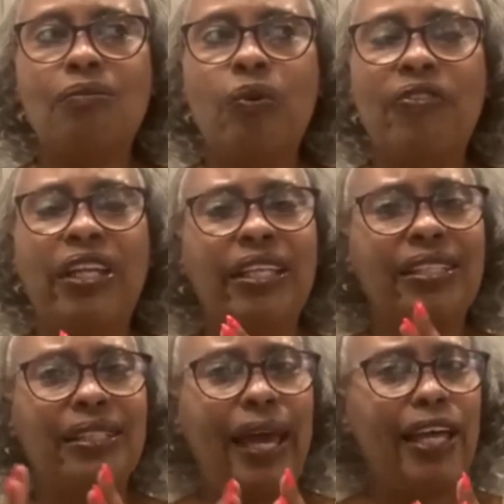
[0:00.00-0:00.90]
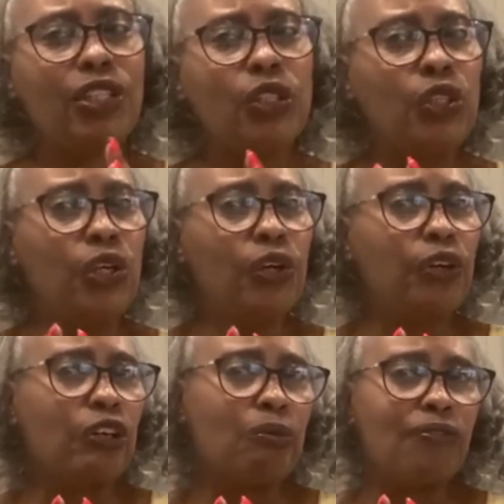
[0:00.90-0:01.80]
within his last
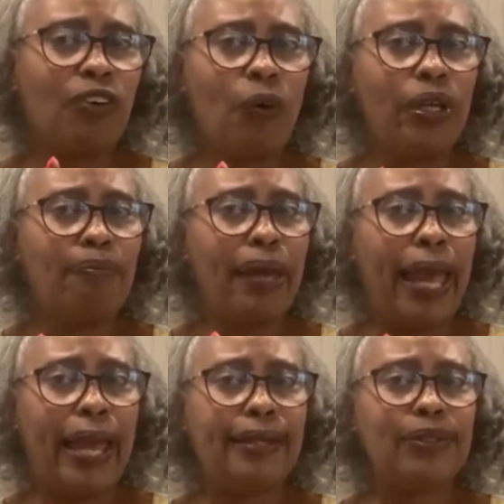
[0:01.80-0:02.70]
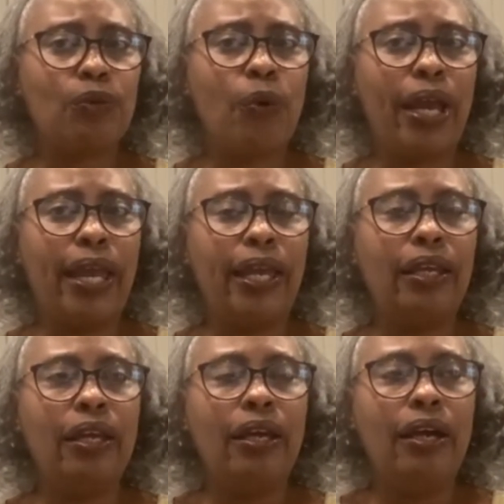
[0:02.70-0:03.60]
year before he passed away,